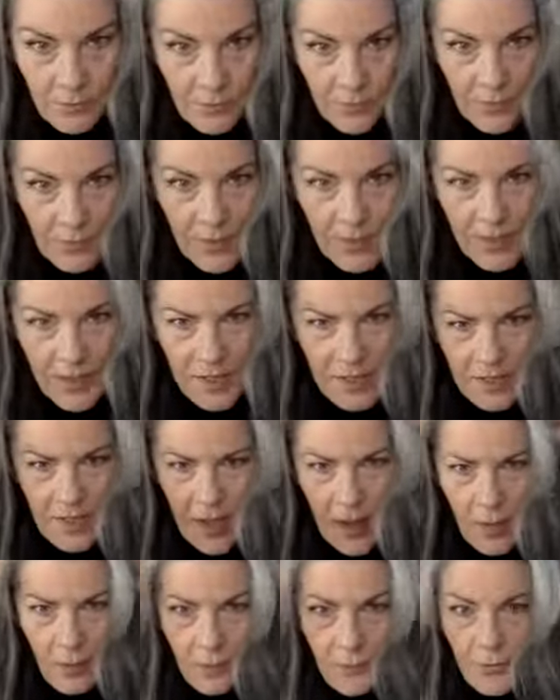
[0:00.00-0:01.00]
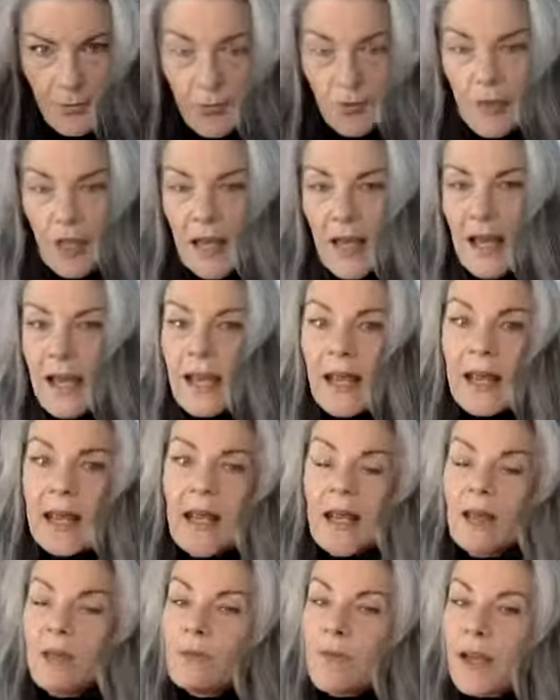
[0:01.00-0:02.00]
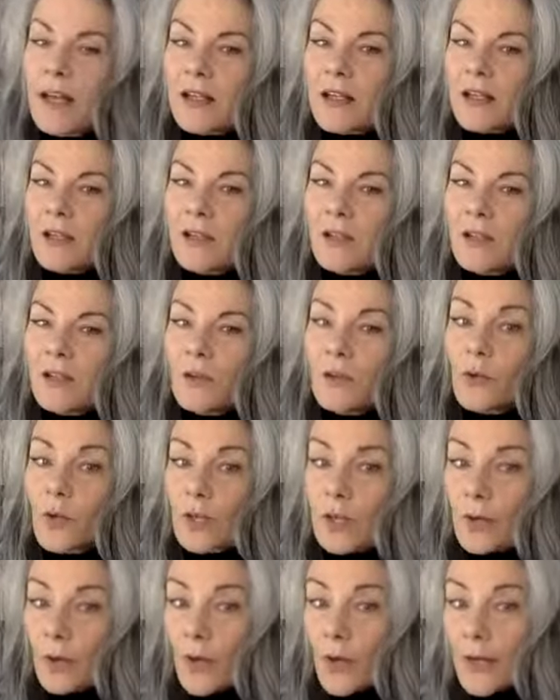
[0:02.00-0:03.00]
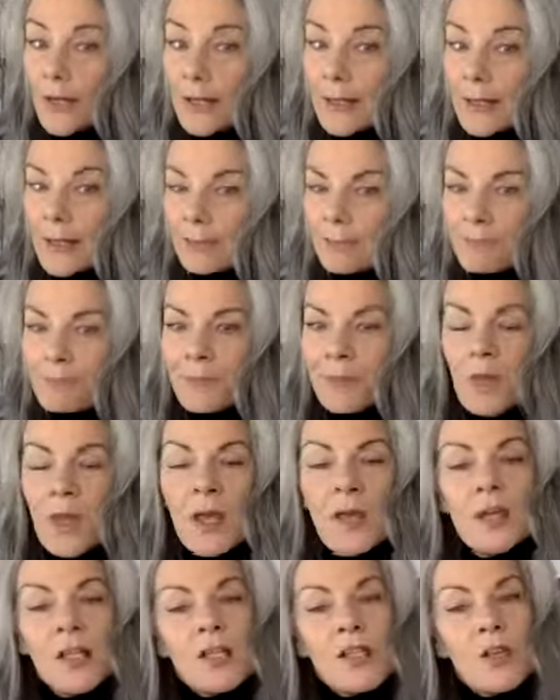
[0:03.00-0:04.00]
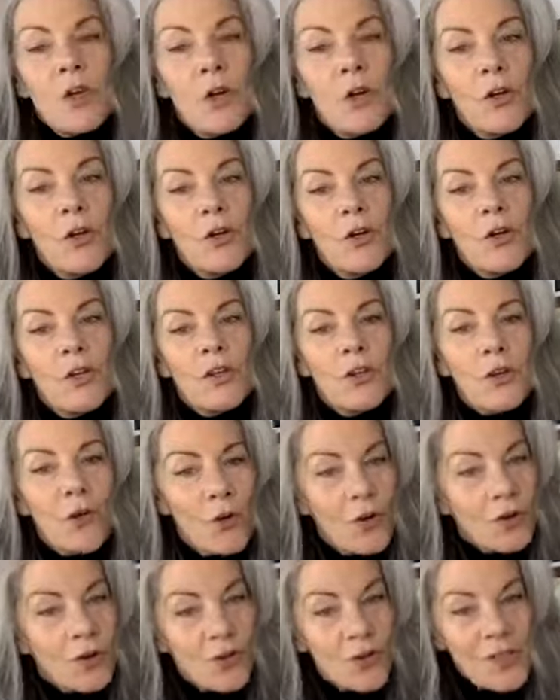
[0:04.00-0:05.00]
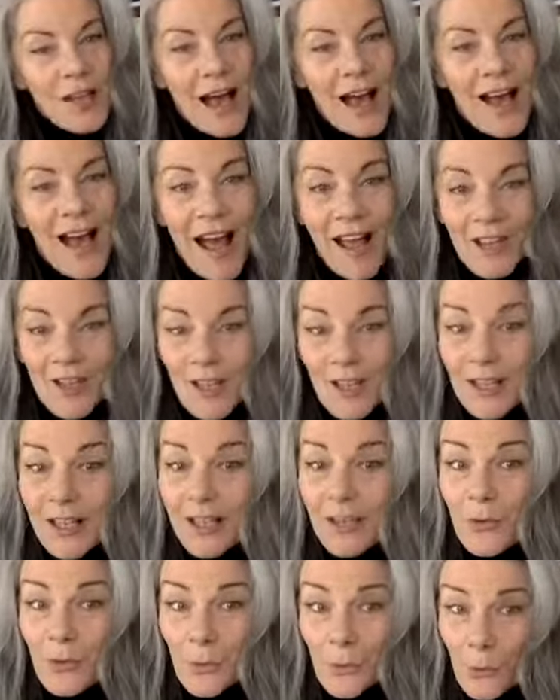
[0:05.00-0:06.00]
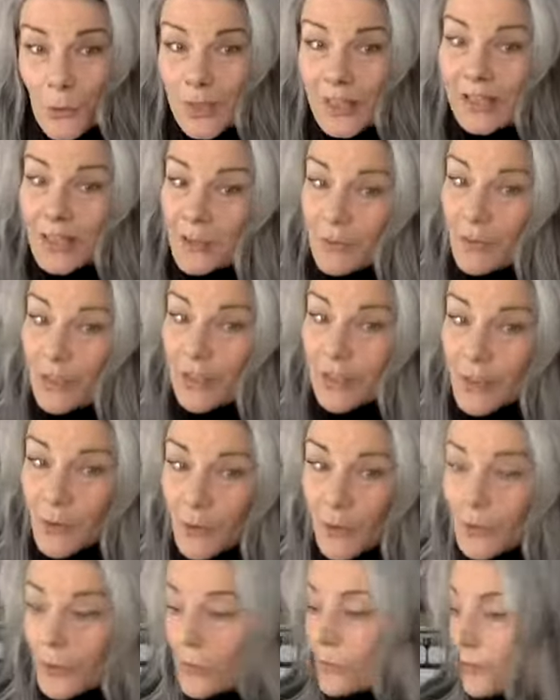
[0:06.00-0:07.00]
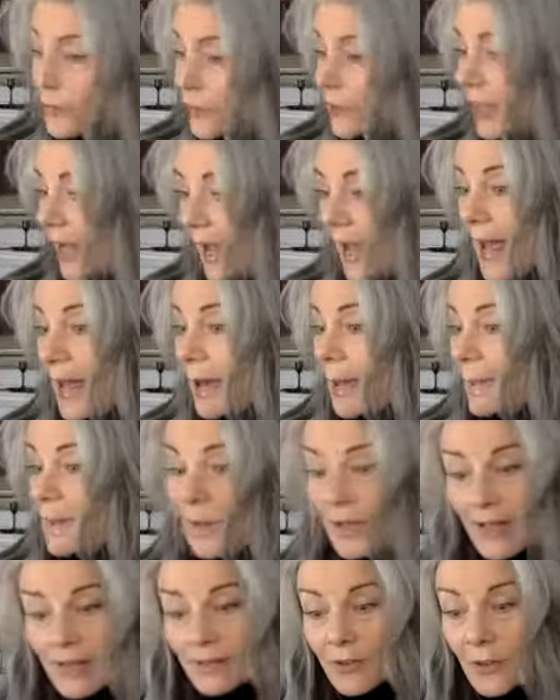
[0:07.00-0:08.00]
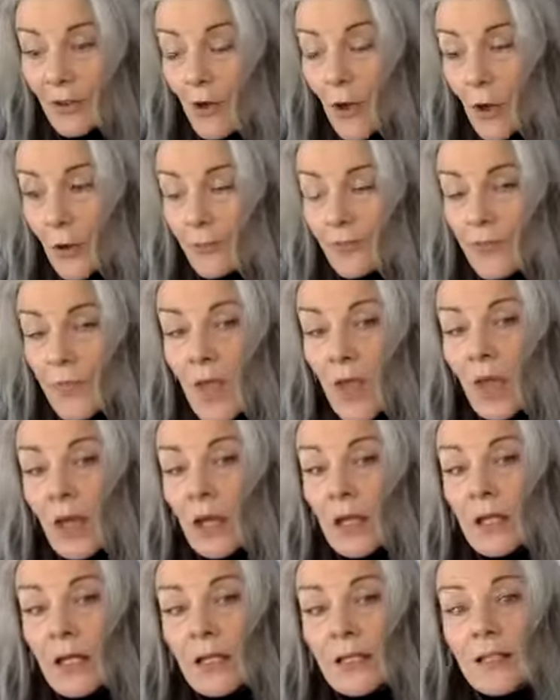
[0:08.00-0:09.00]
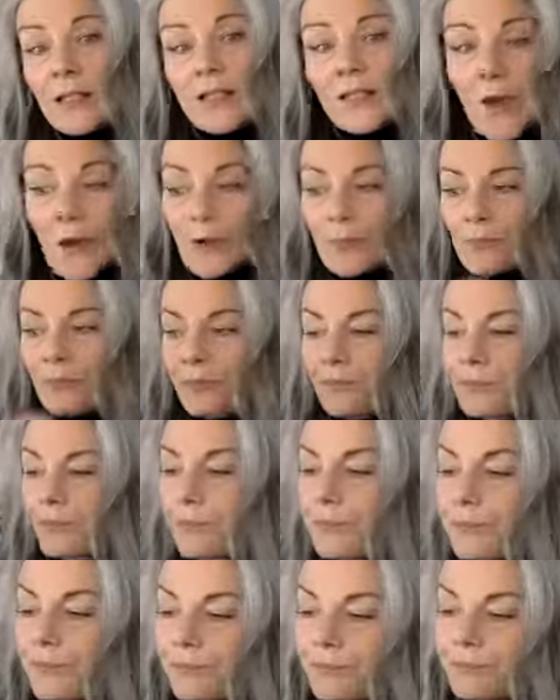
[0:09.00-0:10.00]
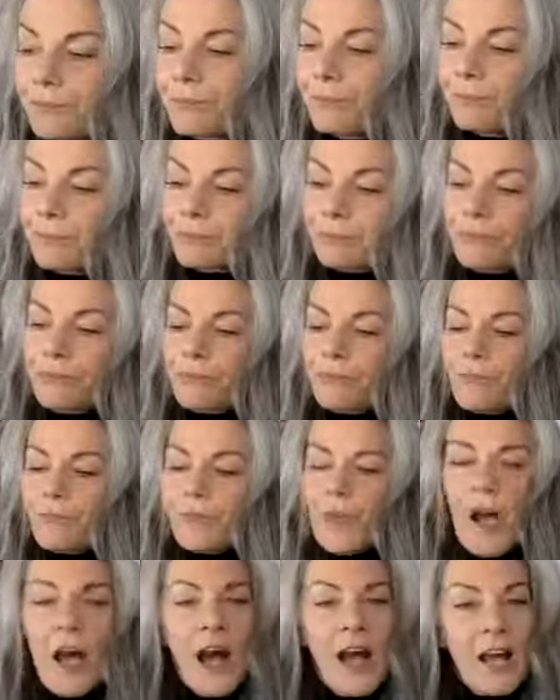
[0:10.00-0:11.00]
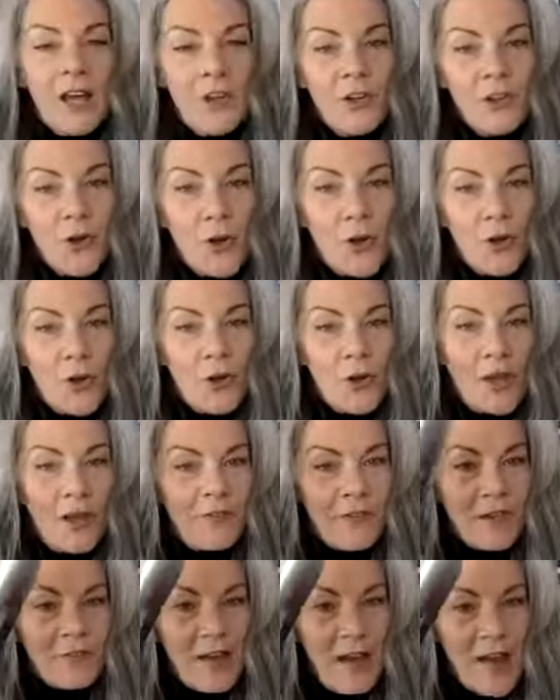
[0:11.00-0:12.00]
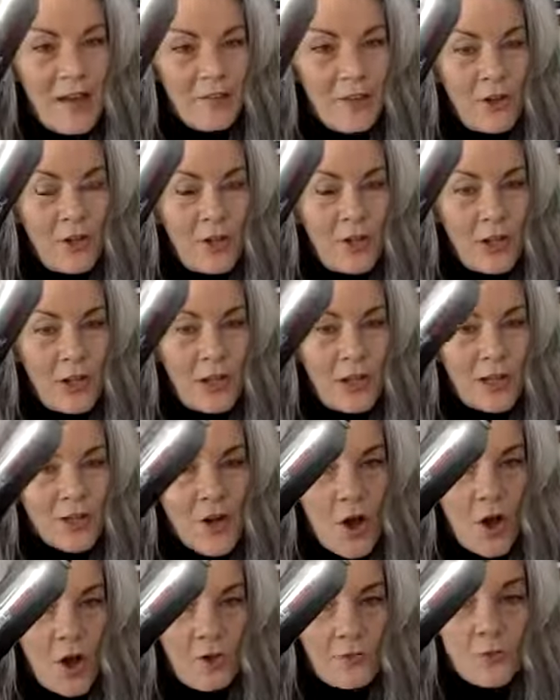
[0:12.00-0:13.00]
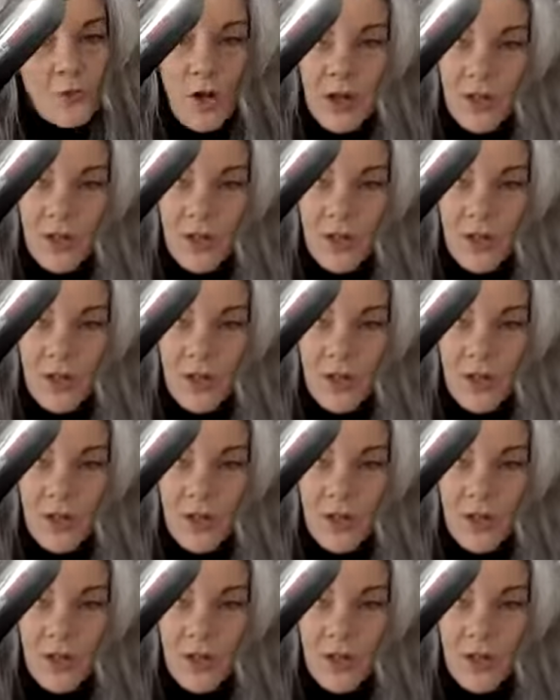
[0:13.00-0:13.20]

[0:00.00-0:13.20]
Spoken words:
from the scalp through the hair and makes it really oily. So the oils are actually really, really good for your hair, believe it or not. So I don't know if you've ever heard of dry